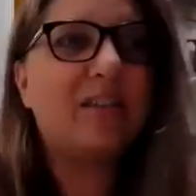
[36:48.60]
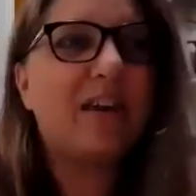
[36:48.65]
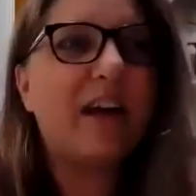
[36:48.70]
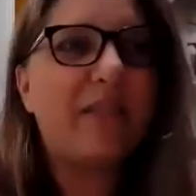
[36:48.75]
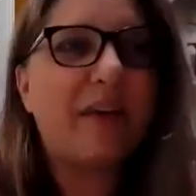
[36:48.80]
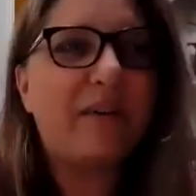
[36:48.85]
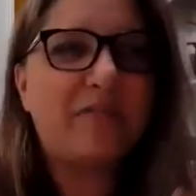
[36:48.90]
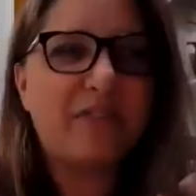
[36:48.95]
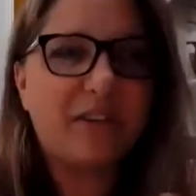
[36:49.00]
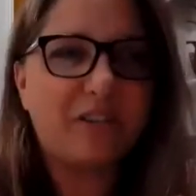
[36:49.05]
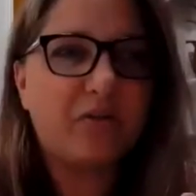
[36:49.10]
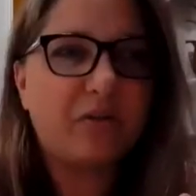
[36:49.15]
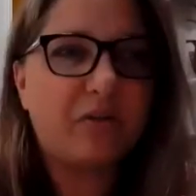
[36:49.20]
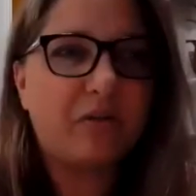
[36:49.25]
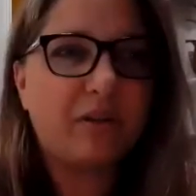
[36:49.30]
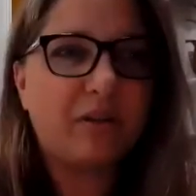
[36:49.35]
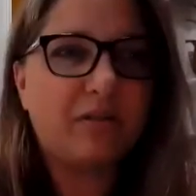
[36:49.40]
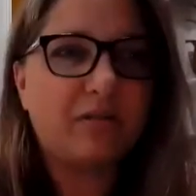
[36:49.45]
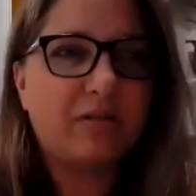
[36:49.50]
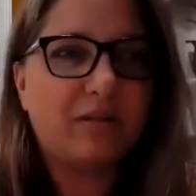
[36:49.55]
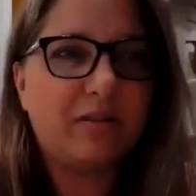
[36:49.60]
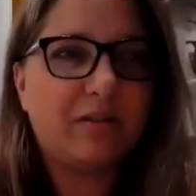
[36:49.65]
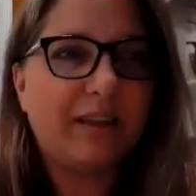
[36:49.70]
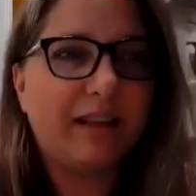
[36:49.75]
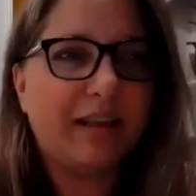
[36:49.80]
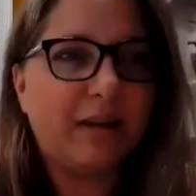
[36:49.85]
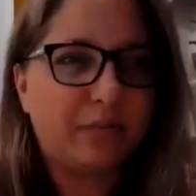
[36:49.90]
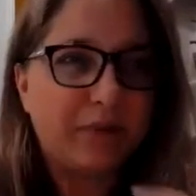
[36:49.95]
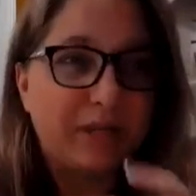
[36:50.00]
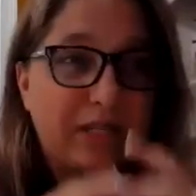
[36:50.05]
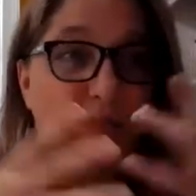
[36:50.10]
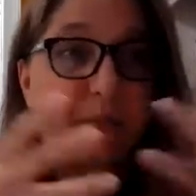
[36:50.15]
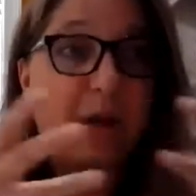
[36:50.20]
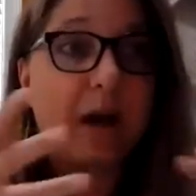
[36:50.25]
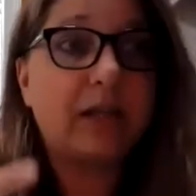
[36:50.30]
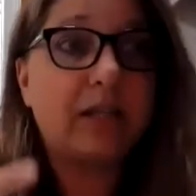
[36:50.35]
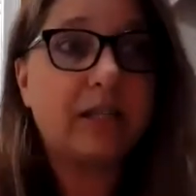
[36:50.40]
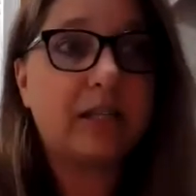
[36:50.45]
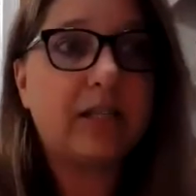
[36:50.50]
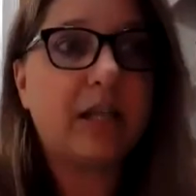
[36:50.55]
have that visceral like
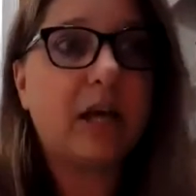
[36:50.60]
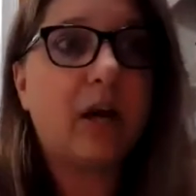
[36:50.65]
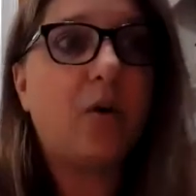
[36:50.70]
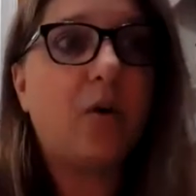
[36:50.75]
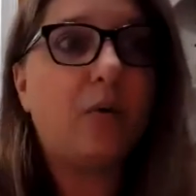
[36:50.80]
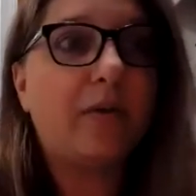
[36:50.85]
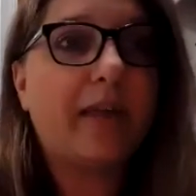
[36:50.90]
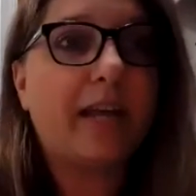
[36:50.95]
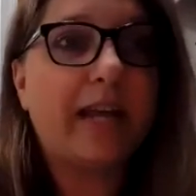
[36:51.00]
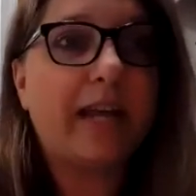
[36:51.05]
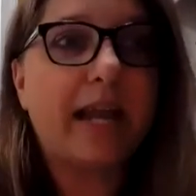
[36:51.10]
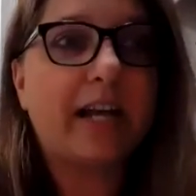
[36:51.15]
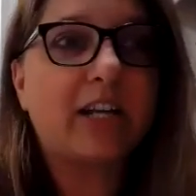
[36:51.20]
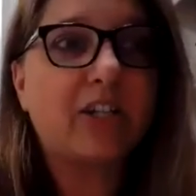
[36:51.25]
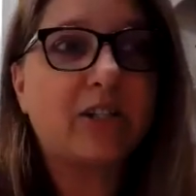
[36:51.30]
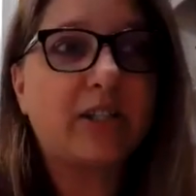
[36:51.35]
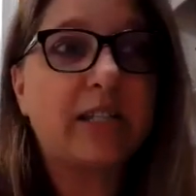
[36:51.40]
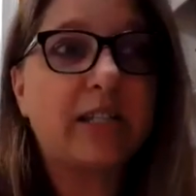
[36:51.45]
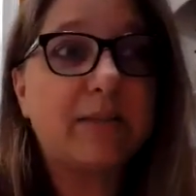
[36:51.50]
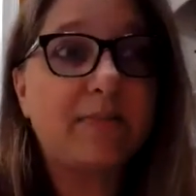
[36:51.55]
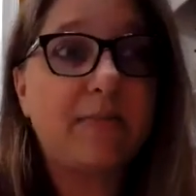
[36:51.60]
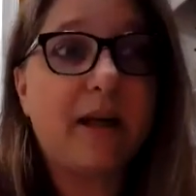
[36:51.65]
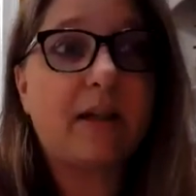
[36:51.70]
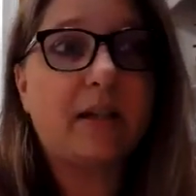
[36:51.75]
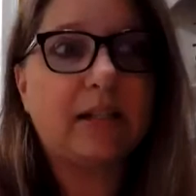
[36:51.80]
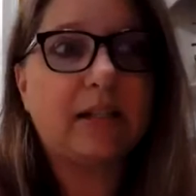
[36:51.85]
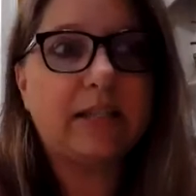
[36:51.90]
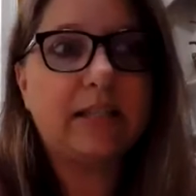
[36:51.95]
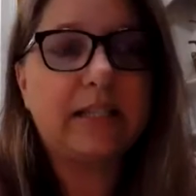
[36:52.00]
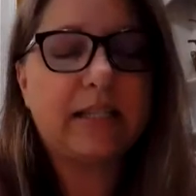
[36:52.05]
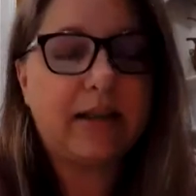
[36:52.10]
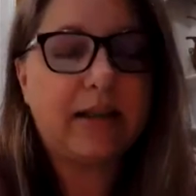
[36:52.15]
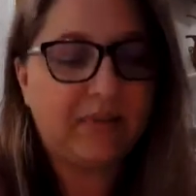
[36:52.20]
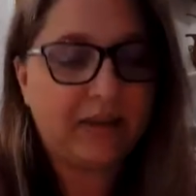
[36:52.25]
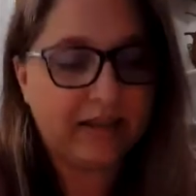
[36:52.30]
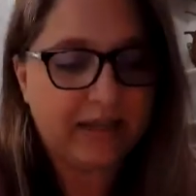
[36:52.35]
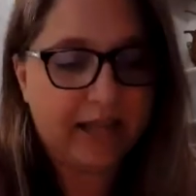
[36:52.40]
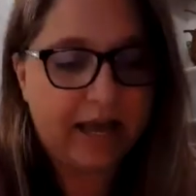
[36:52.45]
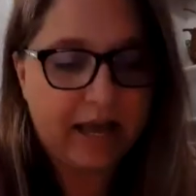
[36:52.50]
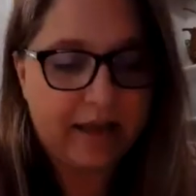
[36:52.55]
response though, where they can actually smell it and stuff
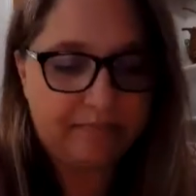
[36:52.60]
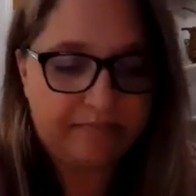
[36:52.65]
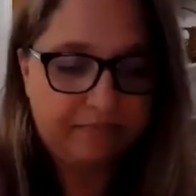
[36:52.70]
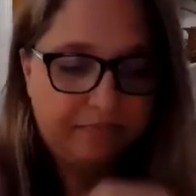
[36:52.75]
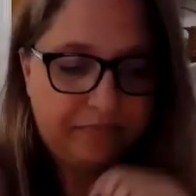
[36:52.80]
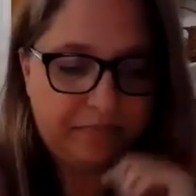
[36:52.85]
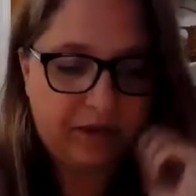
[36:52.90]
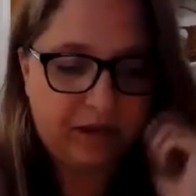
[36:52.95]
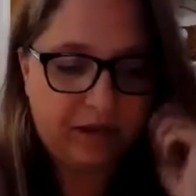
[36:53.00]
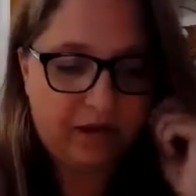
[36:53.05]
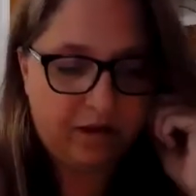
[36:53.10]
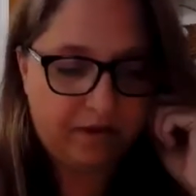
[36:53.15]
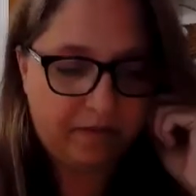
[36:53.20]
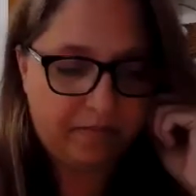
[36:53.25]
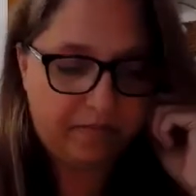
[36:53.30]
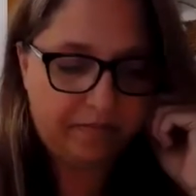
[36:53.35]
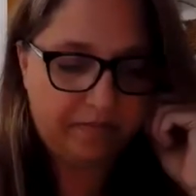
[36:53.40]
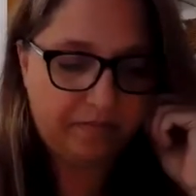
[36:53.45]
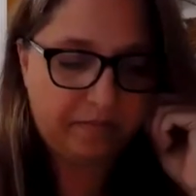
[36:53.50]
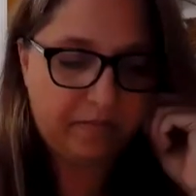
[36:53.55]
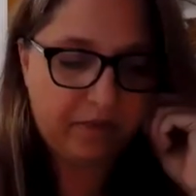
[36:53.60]
like that. Yeah.